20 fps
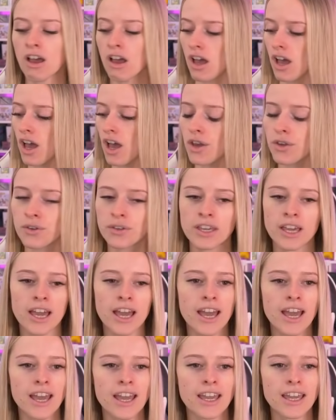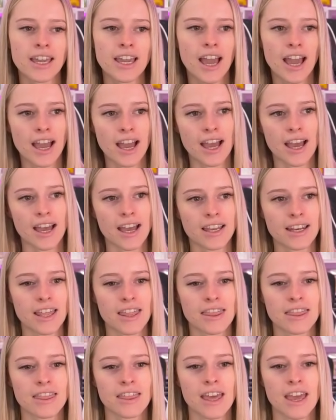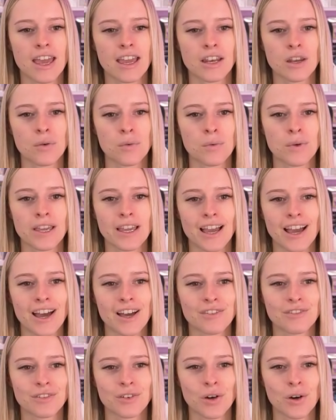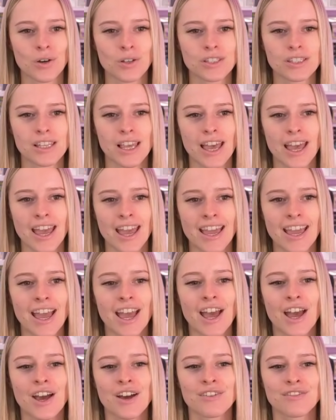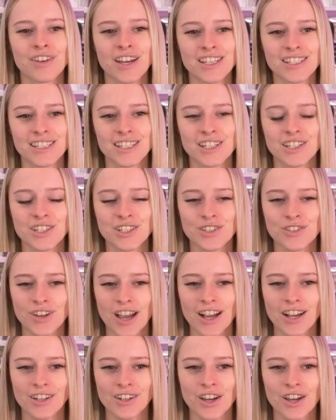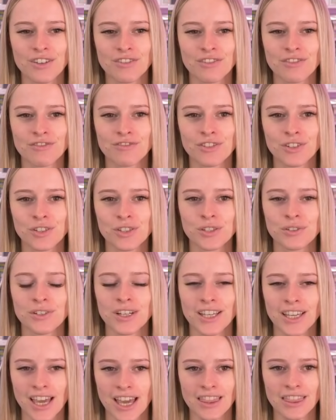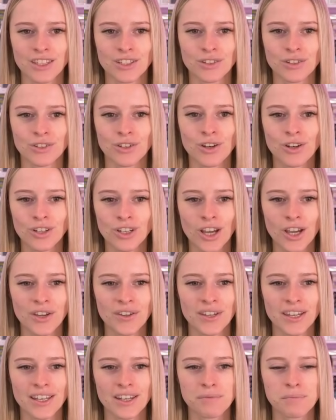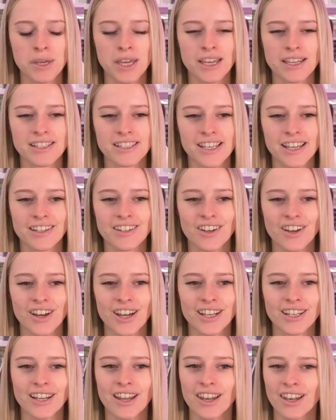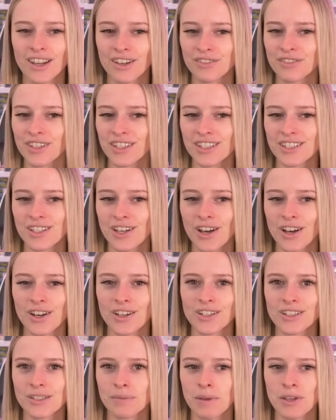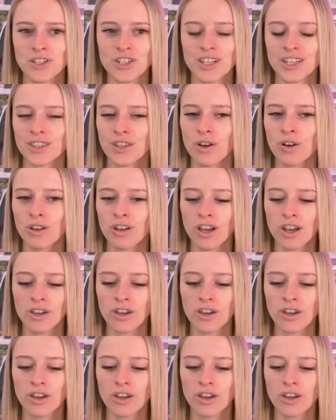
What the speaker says: Okay, and then we have got a first edition Dragonite from Fossil, again the non-holo in a PSA 9. Love this card, especially in the holo.